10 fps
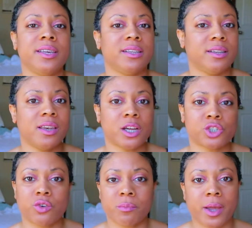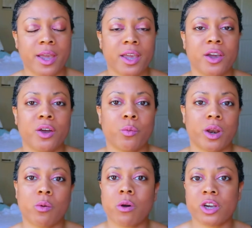It did not strip my hair when
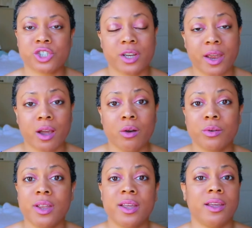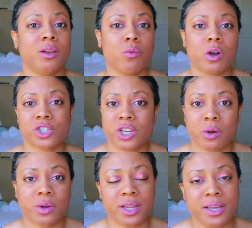I washed it out and it washed
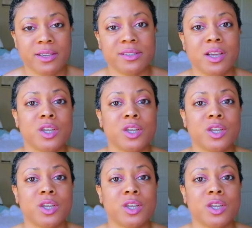out with ease.